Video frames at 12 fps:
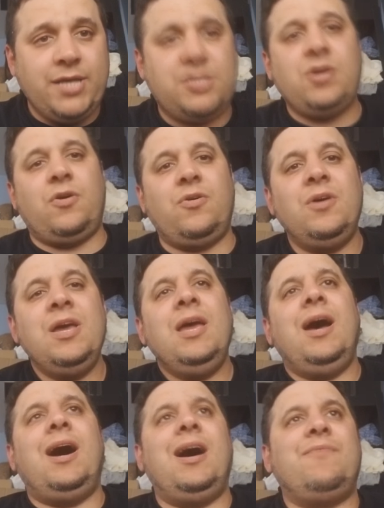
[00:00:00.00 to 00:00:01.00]
So
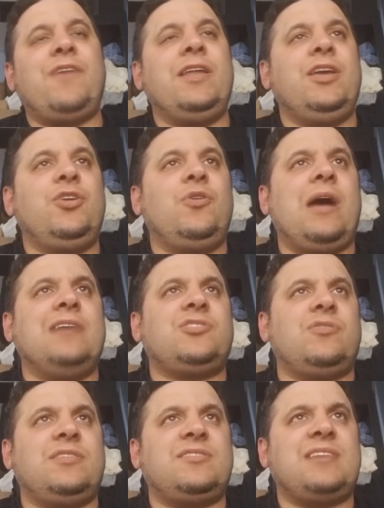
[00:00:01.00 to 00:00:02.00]
uh, if any of you guys
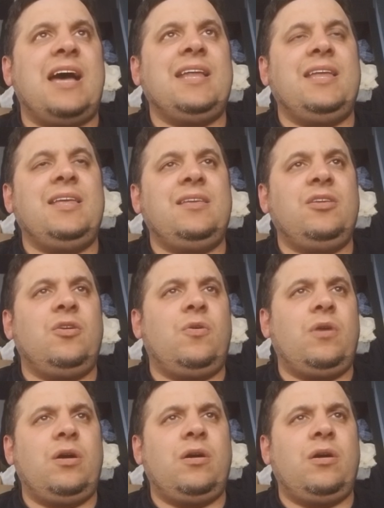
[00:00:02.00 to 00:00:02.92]
are deciding, you know, are,